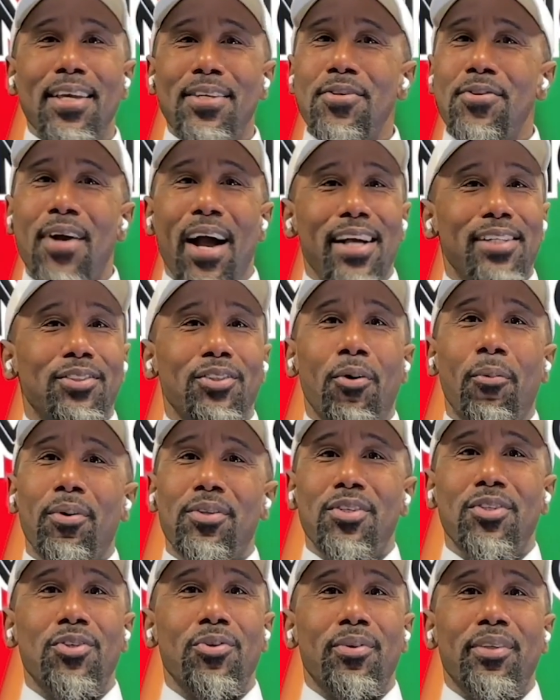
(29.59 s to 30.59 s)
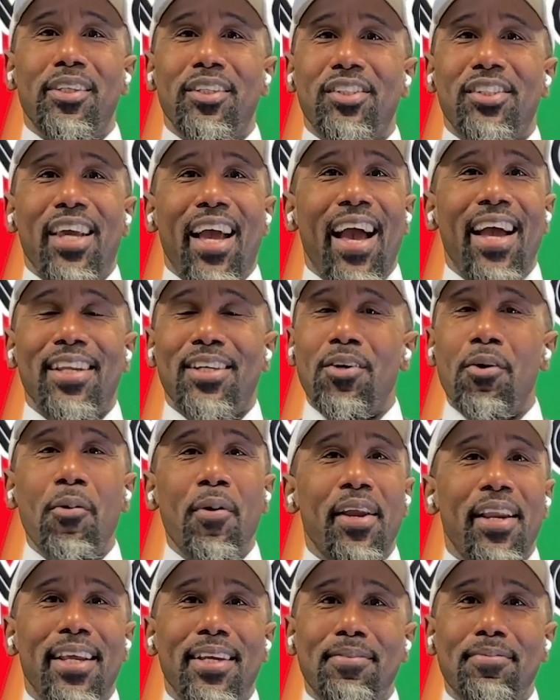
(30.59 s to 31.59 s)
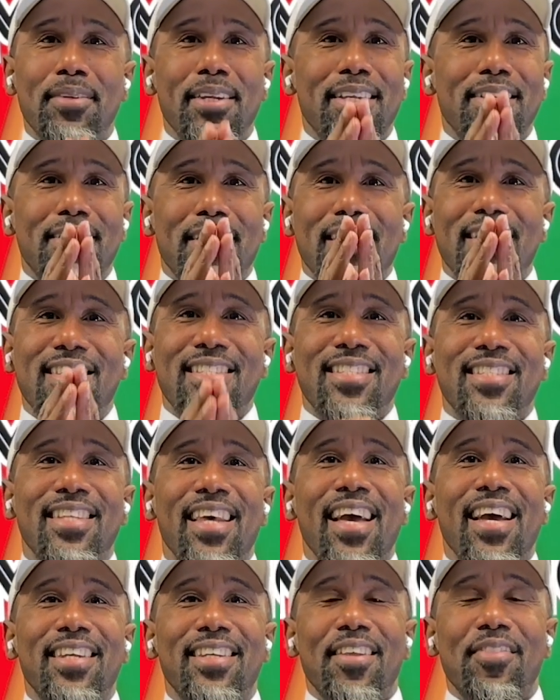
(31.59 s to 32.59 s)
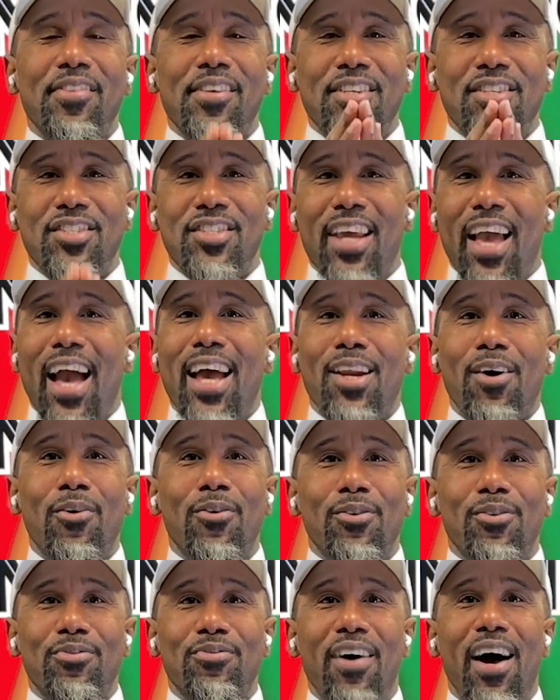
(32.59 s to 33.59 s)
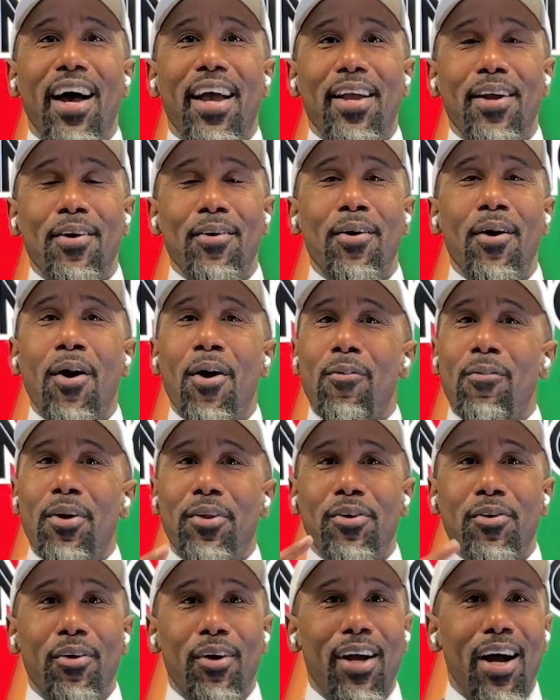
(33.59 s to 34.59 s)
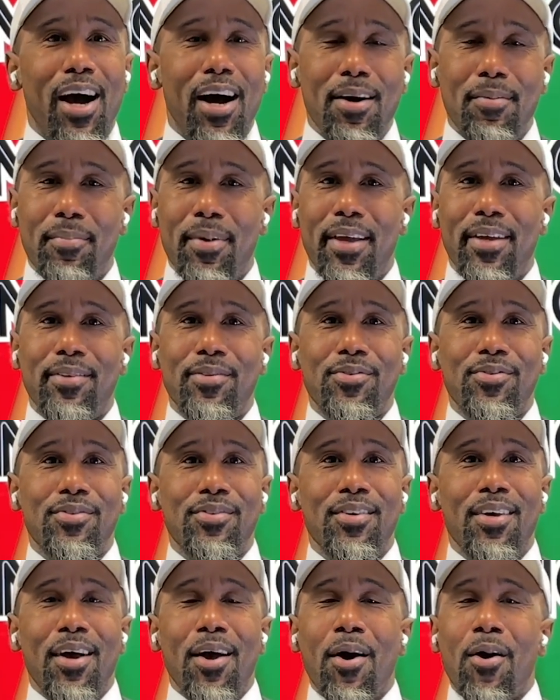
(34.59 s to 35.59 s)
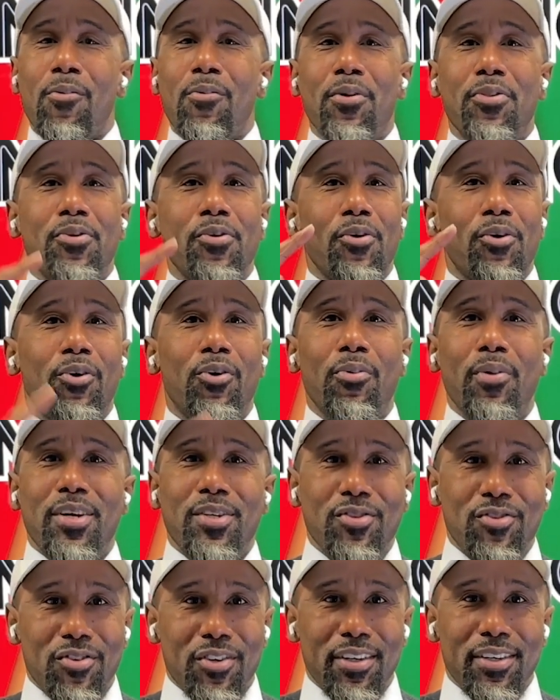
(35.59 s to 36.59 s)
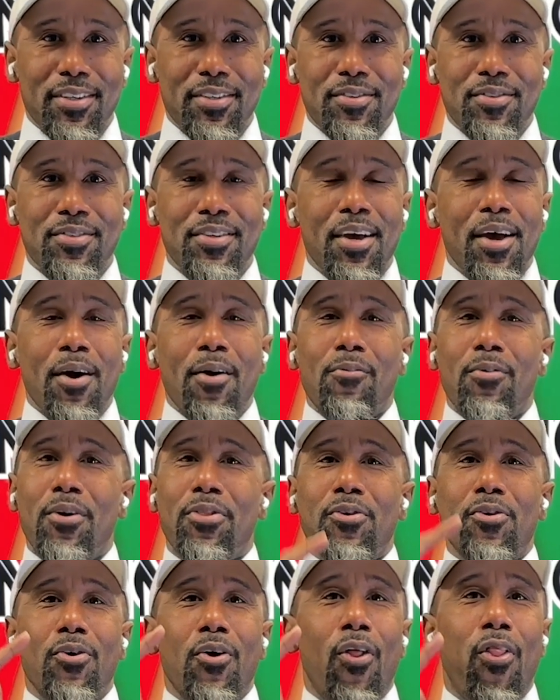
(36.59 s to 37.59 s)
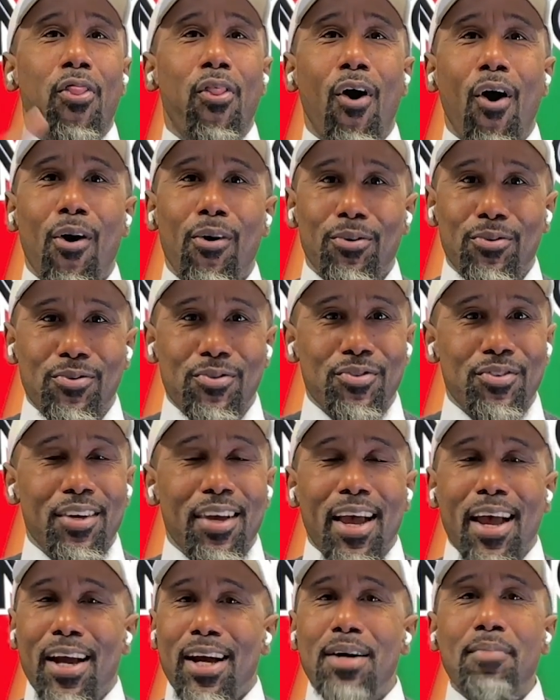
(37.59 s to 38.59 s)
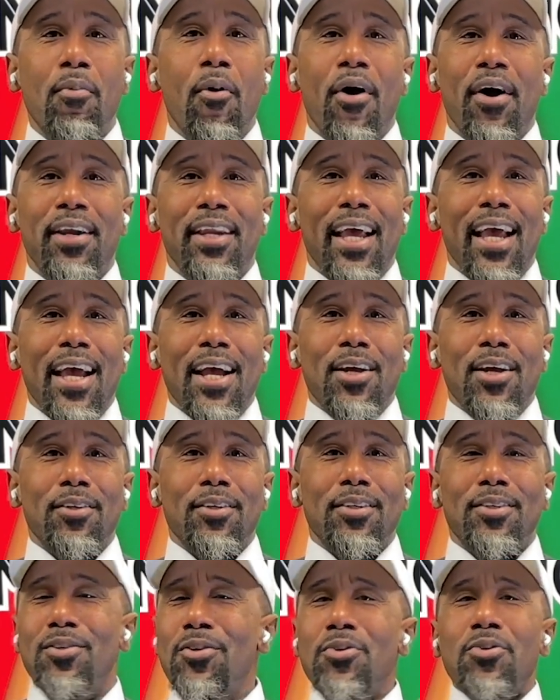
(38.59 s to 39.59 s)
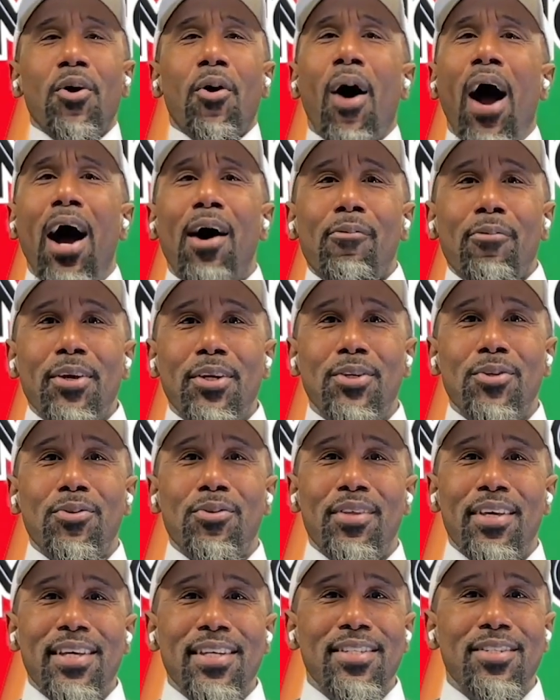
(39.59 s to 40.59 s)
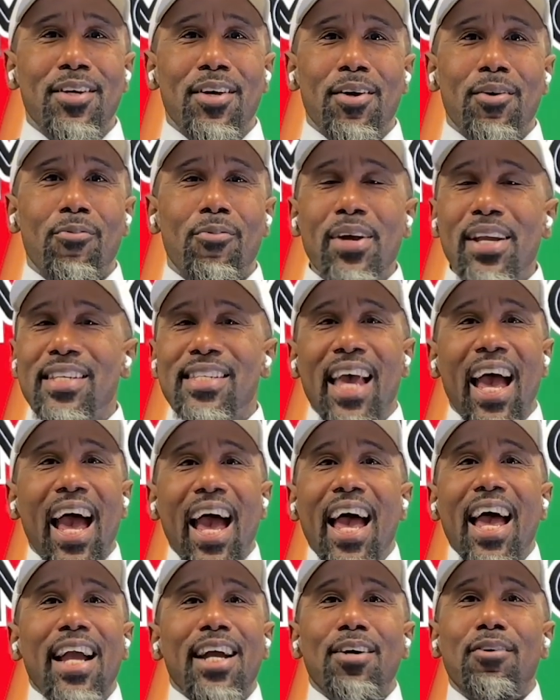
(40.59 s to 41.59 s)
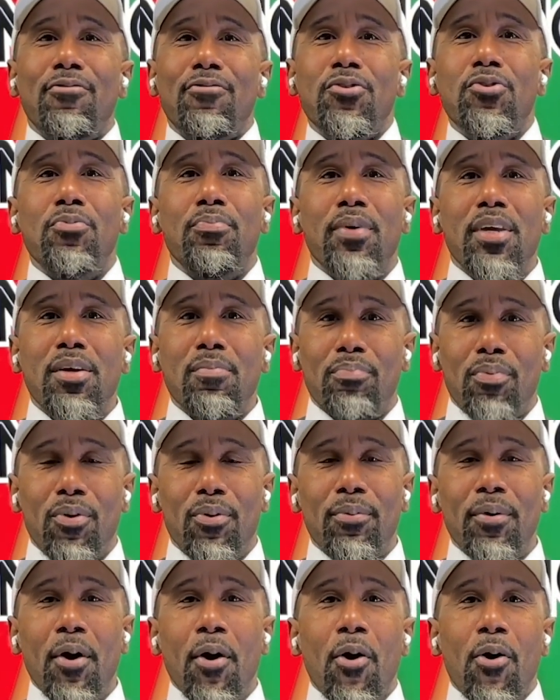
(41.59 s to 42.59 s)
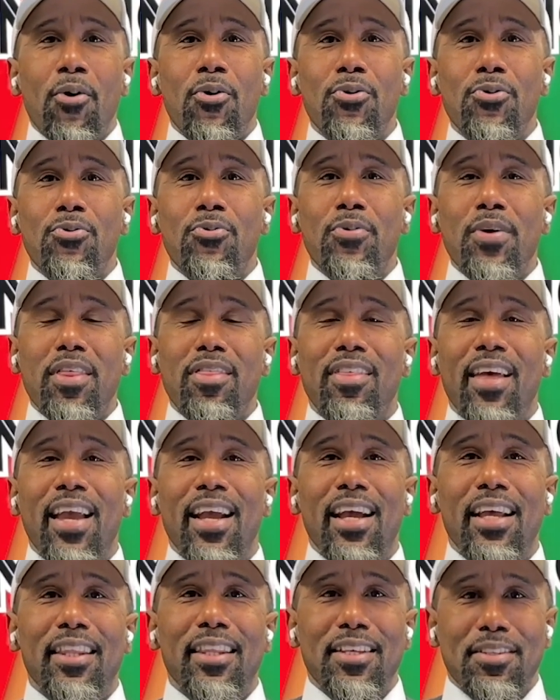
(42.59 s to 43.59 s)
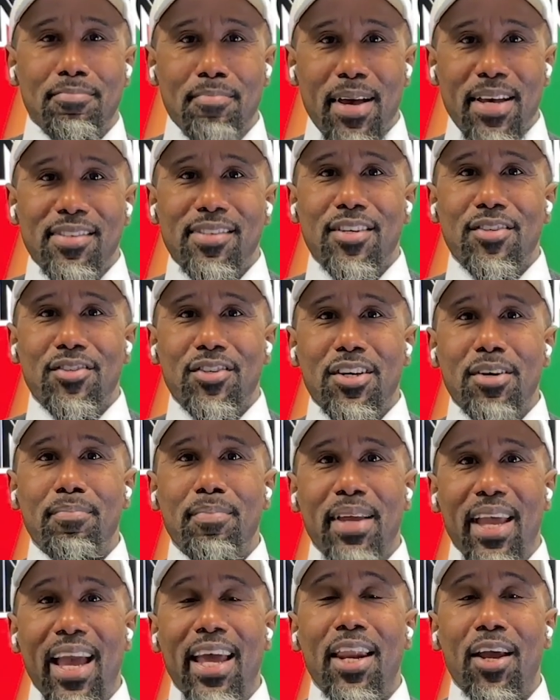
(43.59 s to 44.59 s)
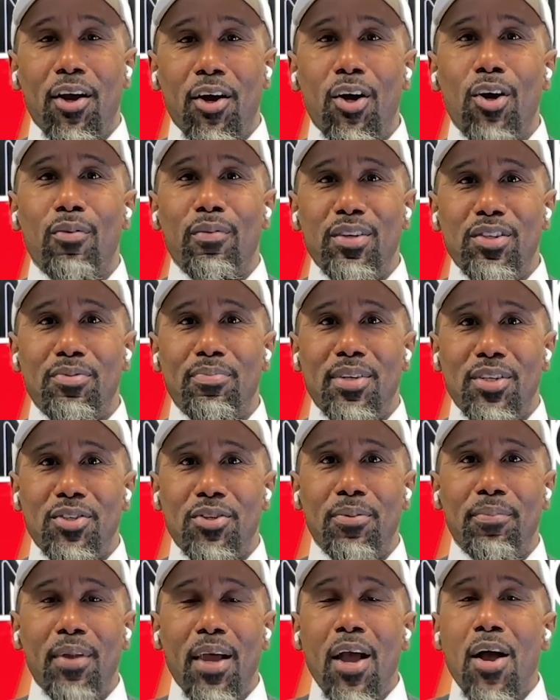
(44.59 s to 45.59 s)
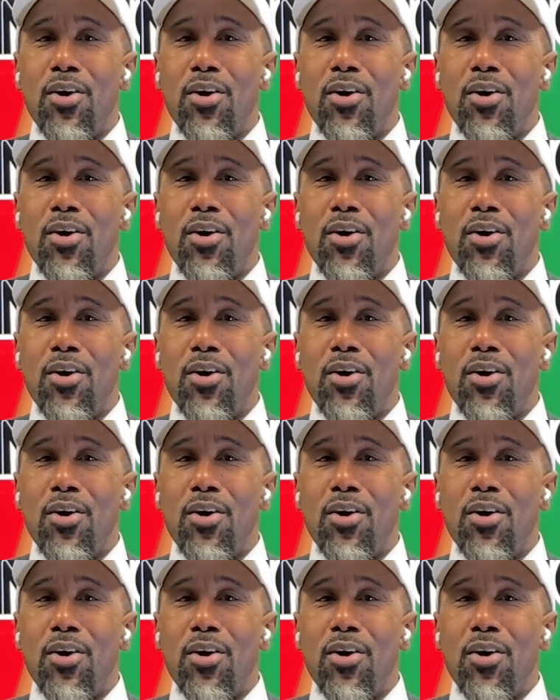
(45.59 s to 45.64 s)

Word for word: You guys know what to do in the chat. Go ahead and listen, set the chat on fire with your comments, with your questions, with your thoughts. Come on you know how we do this. We tag a few people who we think this message could be an encouragement to.